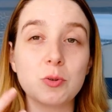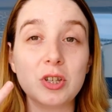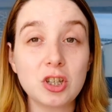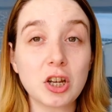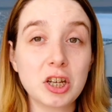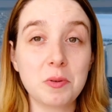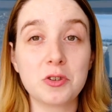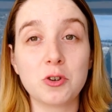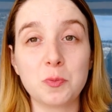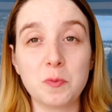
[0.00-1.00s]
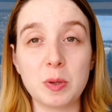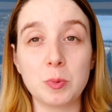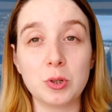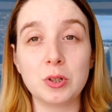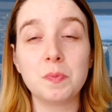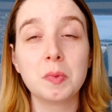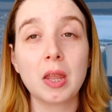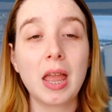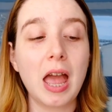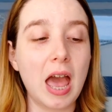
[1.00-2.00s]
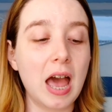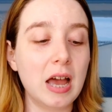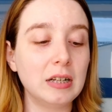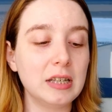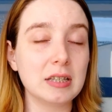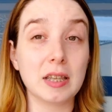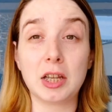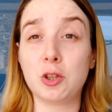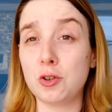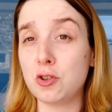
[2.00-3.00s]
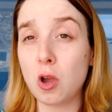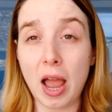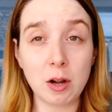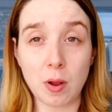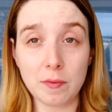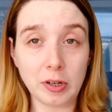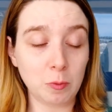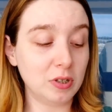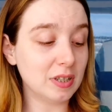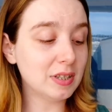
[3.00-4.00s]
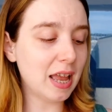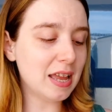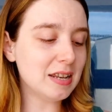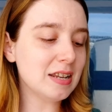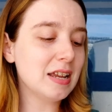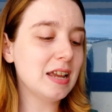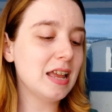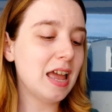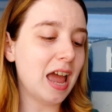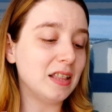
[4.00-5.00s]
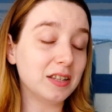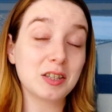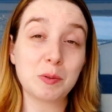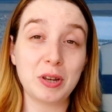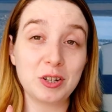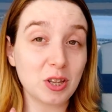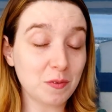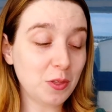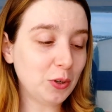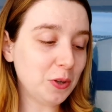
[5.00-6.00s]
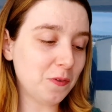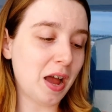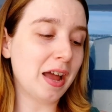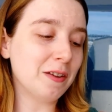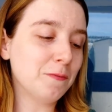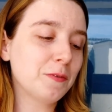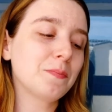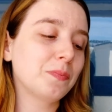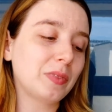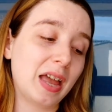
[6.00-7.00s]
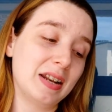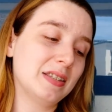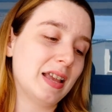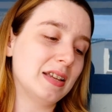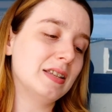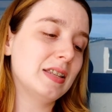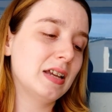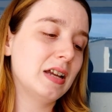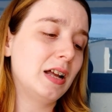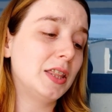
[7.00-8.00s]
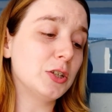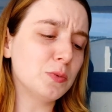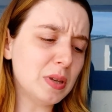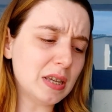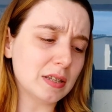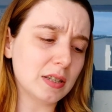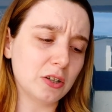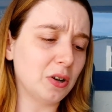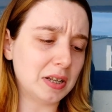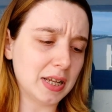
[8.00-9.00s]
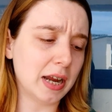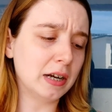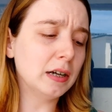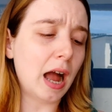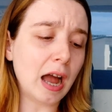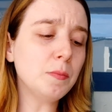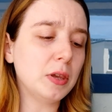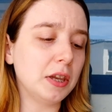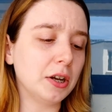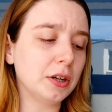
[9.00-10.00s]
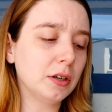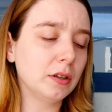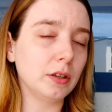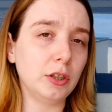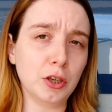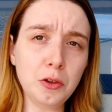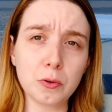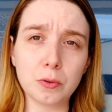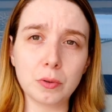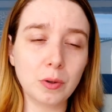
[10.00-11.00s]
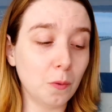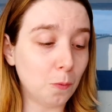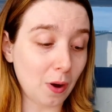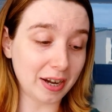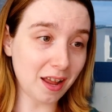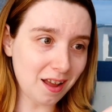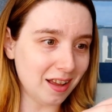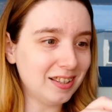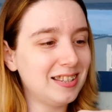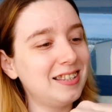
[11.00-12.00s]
he's talking about this group of people, and he's like, I don't have anyone to send. And this is on page 735, and it says, "There's me," said Grantaire. "I'm here. You, why not?